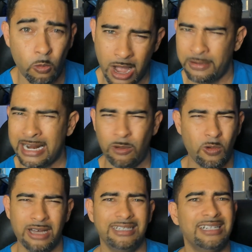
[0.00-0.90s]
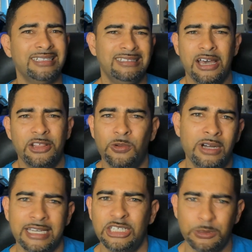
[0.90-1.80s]
Why would I want another
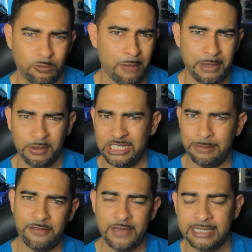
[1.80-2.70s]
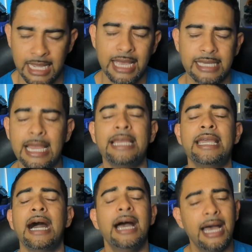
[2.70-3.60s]
one? I just want people to see my face. Yeah, yeah,
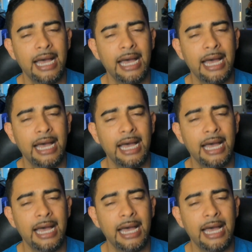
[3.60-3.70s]
yeah.